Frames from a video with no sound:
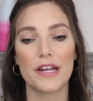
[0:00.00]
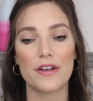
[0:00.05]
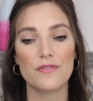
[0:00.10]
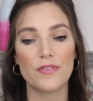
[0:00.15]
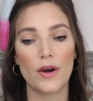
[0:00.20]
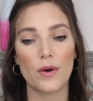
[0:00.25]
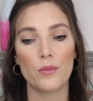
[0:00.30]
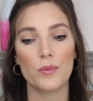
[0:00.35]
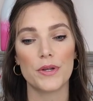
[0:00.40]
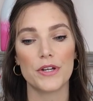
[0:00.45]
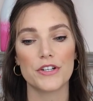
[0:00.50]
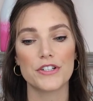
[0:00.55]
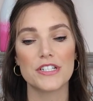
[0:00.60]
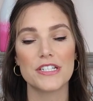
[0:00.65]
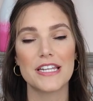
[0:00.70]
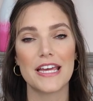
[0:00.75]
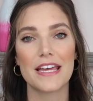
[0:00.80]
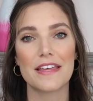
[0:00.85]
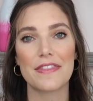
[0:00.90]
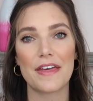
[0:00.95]
it felt weird
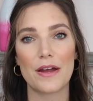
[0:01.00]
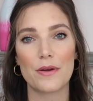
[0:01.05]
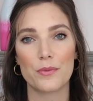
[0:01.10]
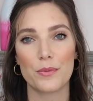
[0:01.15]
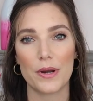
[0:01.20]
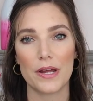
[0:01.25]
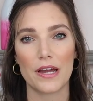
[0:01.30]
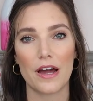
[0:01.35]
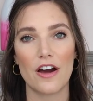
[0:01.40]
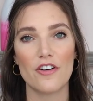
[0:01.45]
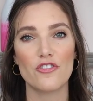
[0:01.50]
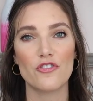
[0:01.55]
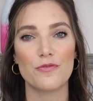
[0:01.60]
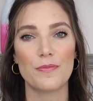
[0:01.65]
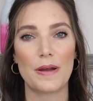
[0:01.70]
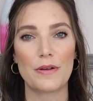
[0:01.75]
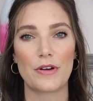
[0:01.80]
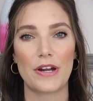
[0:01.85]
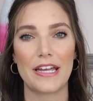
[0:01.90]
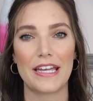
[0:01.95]
to take that ring off of
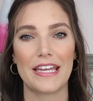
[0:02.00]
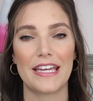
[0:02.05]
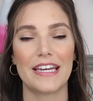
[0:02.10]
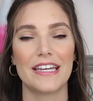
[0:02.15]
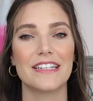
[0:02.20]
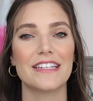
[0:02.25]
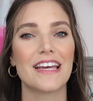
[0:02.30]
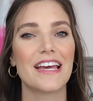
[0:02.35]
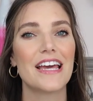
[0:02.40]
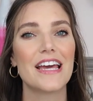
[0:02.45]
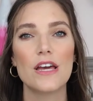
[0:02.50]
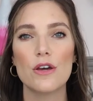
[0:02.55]
my right hand.